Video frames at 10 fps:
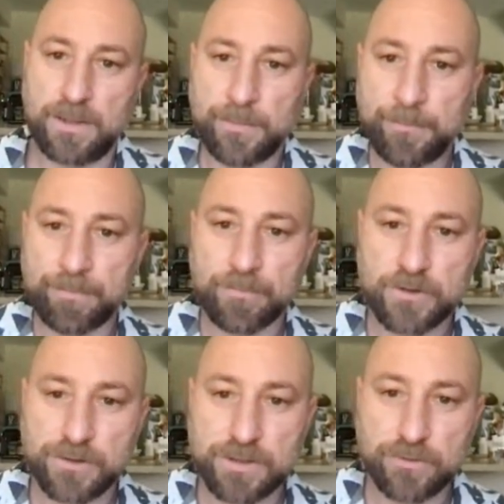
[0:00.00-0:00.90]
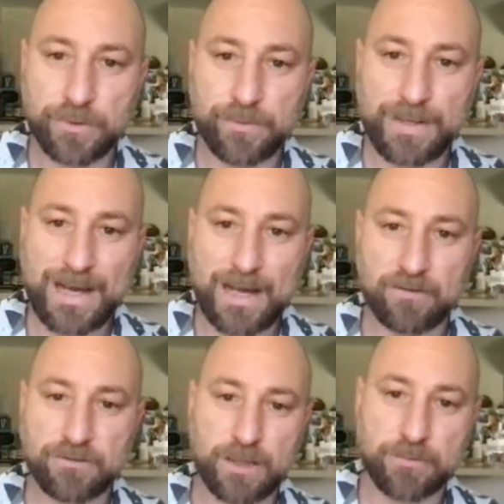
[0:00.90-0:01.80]
So this week we
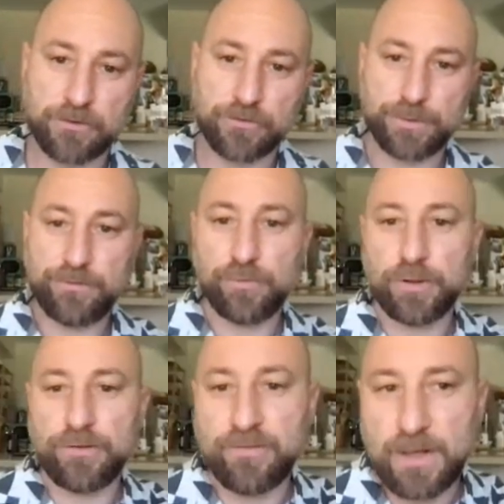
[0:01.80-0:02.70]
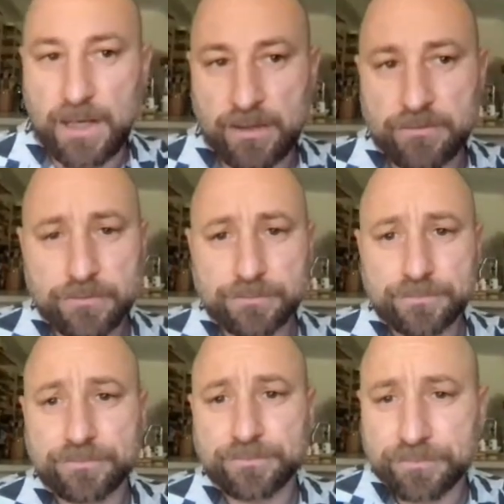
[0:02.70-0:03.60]
have chapters 3, 4, and 5.